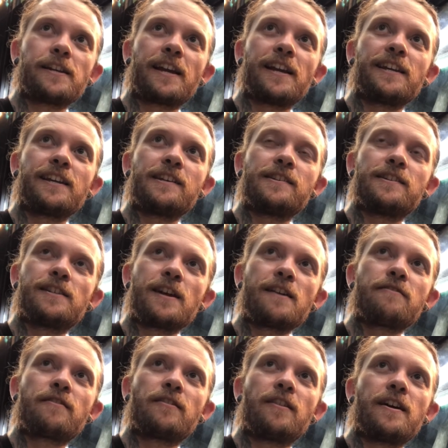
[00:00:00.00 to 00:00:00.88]
getting his
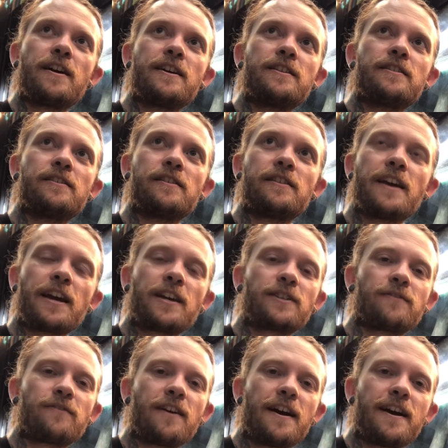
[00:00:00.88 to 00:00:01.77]
teeth cleaned and
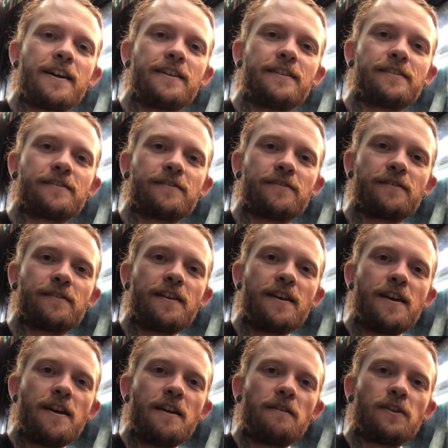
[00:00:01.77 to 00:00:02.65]
x-rays and,
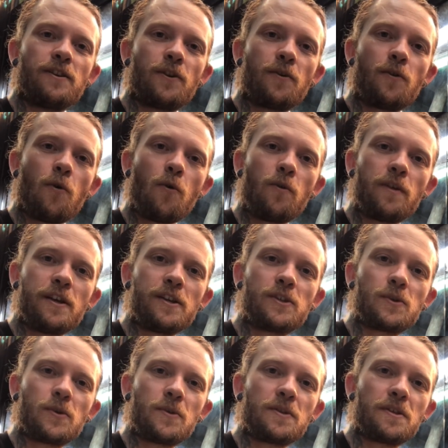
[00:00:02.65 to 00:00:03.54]
you know, all
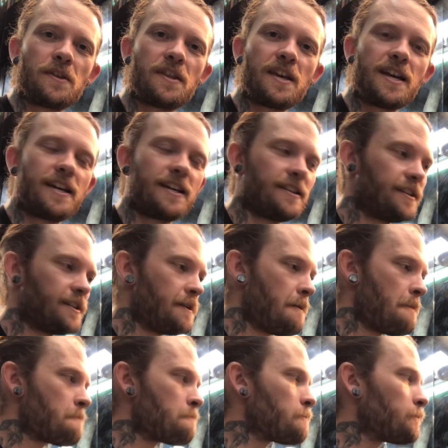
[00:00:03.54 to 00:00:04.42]
these sorts of things
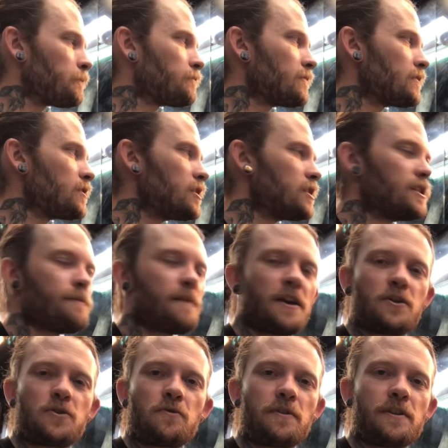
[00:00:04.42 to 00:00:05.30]
just to
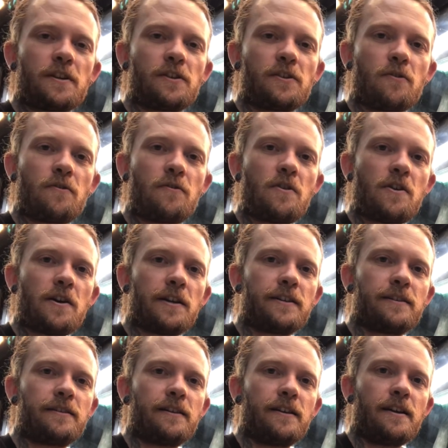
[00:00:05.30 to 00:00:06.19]
make sure that he's all right.
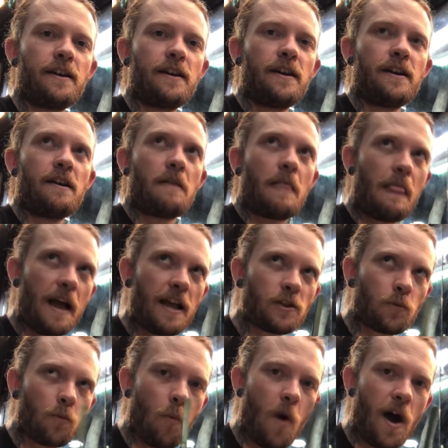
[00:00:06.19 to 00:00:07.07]

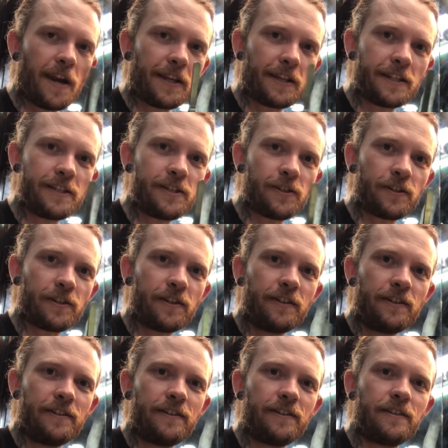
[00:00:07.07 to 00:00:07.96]
That's one lizard.
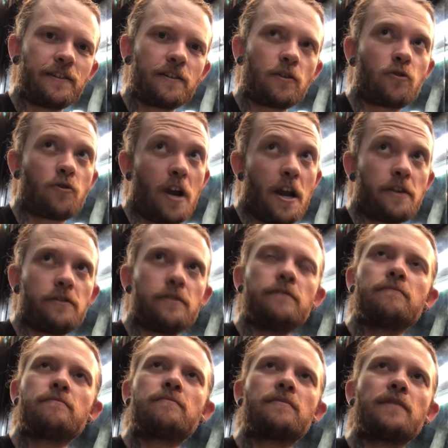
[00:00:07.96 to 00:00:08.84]

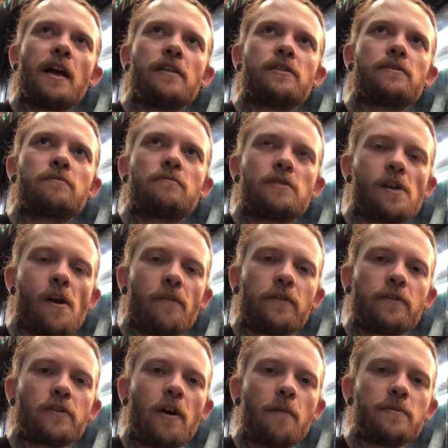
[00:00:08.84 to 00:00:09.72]
Granted, that's the
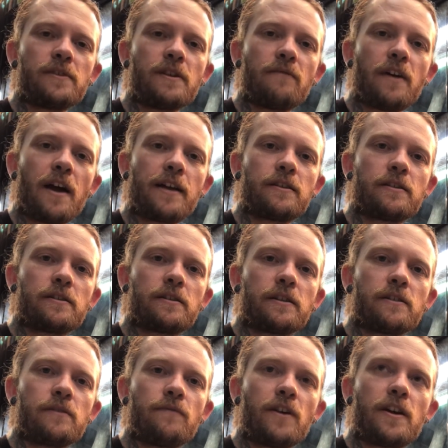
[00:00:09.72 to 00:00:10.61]
only time he's ever had to
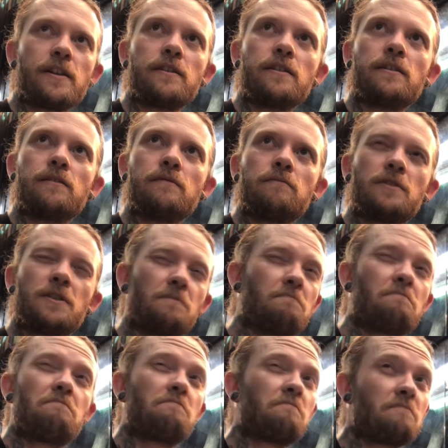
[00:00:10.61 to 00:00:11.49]
see a vet in his
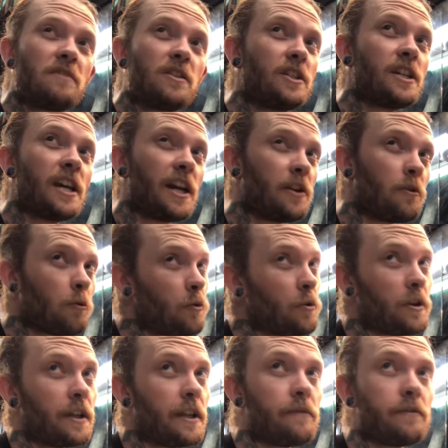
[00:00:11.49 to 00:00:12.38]
10
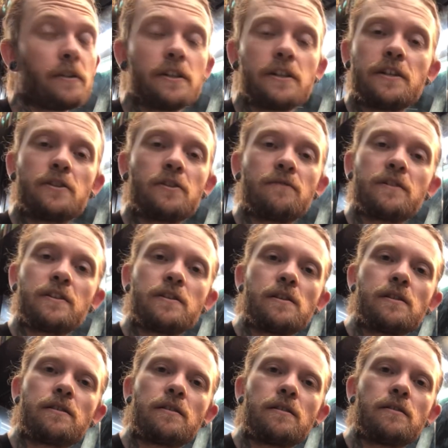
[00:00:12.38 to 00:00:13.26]
or 11 years of
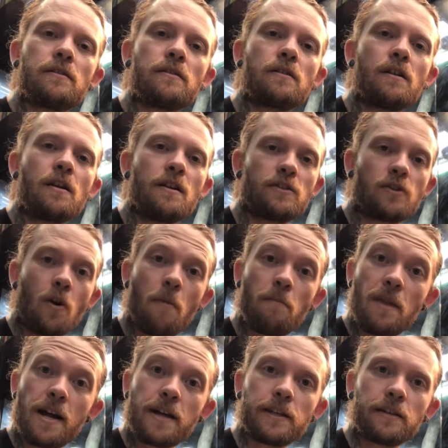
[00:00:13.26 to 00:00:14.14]
existence, so
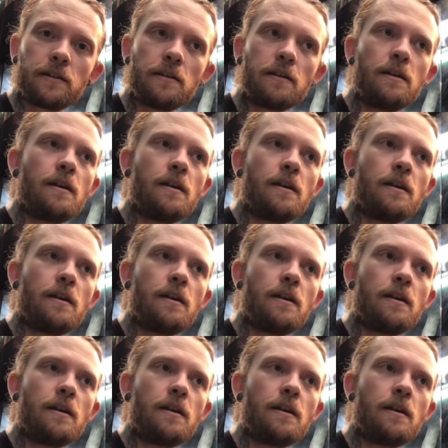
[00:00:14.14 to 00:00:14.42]
I'm lucky.